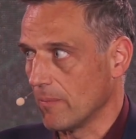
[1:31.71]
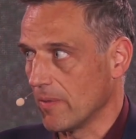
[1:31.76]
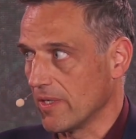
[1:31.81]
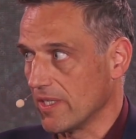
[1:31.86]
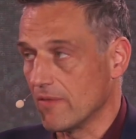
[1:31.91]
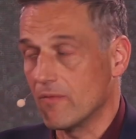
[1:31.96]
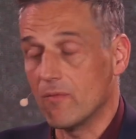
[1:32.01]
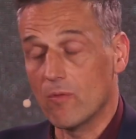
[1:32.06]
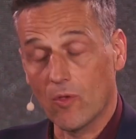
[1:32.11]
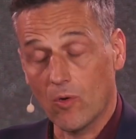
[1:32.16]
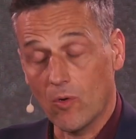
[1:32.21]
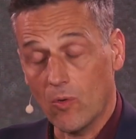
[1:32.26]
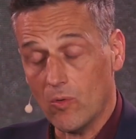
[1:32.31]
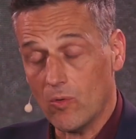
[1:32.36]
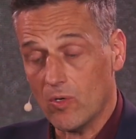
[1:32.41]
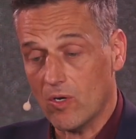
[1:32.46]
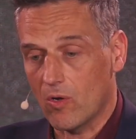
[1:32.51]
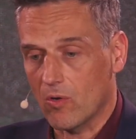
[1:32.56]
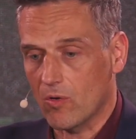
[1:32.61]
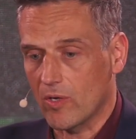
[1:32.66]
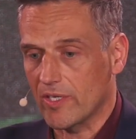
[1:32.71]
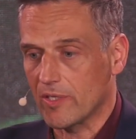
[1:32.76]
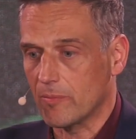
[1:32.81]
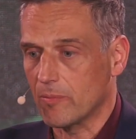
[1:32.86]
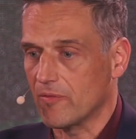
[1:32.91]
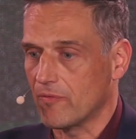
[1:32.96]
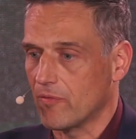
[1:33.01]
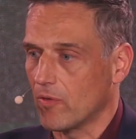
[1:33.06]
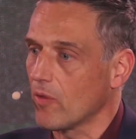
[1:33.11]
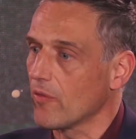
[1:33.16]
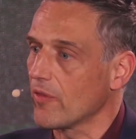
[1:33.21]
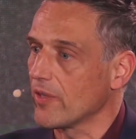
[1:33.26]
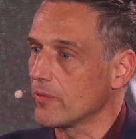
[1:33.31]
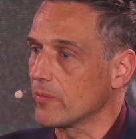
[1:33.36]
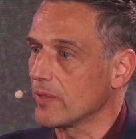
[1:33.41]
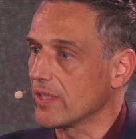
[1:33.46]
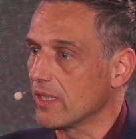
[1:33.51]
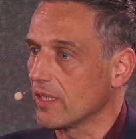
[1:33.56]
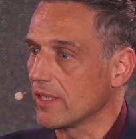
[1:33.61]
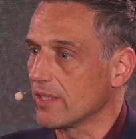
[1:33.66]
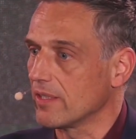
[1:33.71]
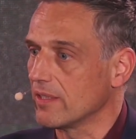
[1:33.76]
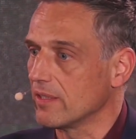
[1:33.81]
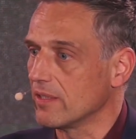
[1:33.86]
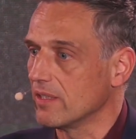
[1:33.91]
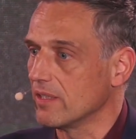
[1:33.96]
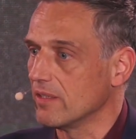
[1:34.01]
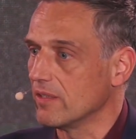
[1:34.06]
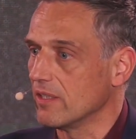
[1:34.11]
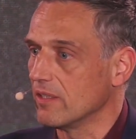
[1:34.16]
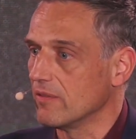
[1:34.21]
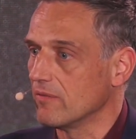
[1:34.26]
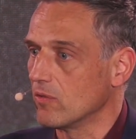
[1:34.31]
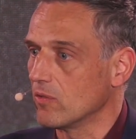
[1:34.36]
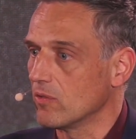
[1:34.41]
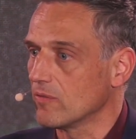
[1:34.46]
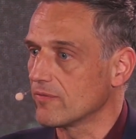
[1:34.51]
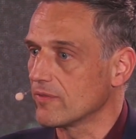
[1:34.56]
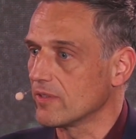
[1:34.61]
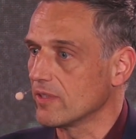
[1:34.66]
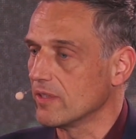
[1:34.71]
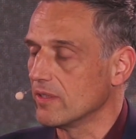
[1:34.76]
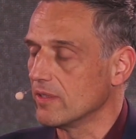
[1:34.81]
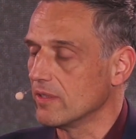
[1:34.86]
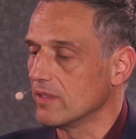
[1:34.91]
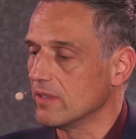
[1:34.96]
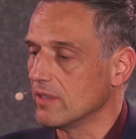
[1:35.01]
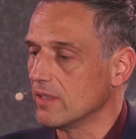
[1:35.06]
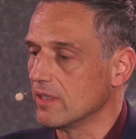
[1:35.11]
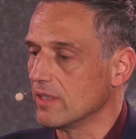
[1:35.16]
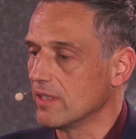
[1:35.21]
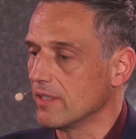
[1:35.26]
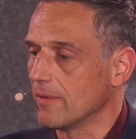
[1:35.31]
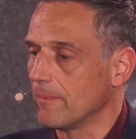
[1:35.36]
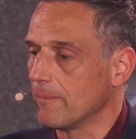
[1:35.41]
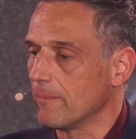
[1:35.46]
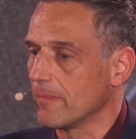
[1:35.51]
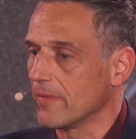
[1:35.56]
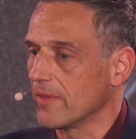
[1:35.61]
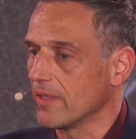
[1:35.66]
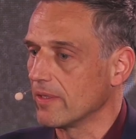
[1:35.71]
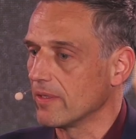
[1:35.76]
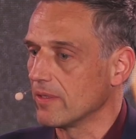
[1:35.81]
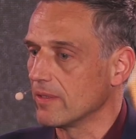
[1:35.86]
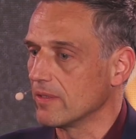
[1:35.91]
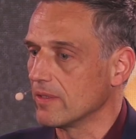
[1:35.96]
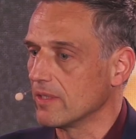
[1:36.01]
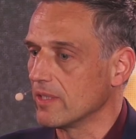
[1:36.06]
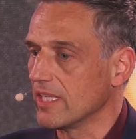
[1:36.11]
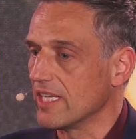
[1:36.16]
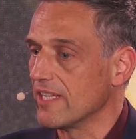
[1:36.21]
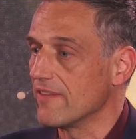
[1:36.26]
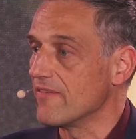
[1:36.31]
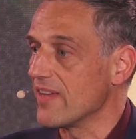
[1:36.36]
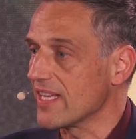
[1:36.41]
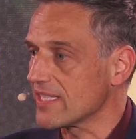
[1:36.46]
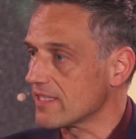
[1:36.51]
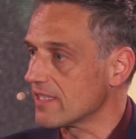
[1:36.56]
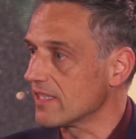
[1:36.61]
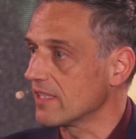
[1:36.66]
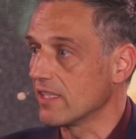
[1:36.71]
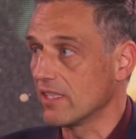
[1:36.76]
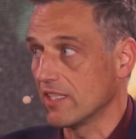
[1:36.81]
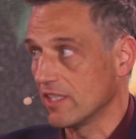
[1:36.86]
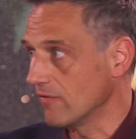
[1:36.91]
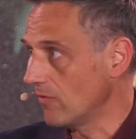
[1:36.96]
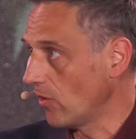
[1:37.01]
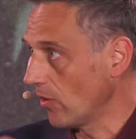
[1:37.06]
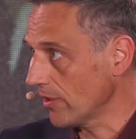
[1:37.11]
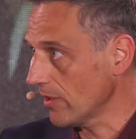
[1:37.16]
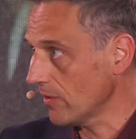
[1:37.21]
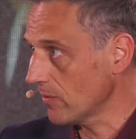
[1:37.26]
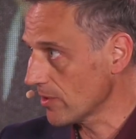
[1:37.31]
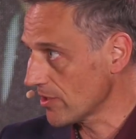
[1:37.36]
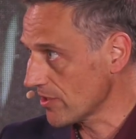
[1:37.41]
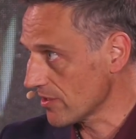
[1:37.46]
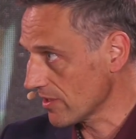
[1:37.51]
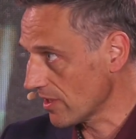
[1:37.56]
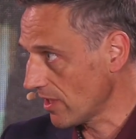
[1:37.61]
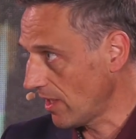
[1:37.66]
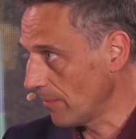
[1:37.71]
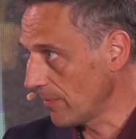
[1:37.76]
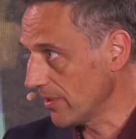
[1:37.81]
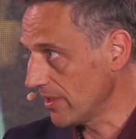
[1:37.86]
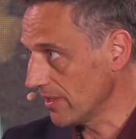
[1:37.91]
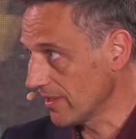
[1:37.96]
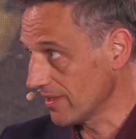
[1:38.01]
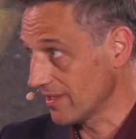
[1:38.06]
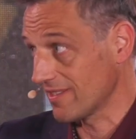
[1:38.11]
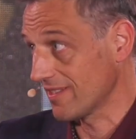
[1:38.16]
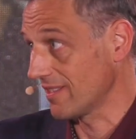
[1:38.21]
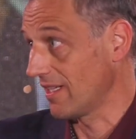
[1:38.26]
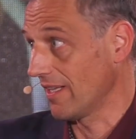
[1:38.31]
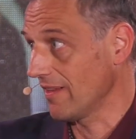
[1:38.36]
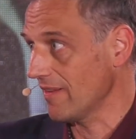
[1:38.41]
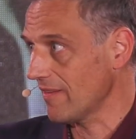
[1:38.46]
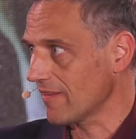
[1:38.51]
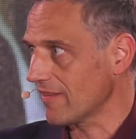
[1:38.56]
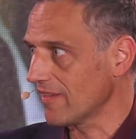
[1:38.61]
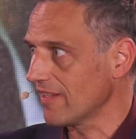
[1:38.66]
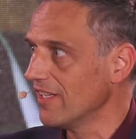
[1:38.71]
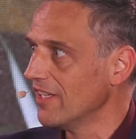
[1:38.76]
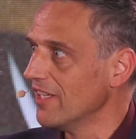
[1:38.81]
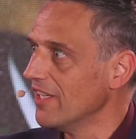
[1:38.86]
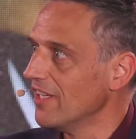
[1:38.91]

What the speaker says: Even though already before that we got involved in investing in Iwona, which is a company in Gdansk.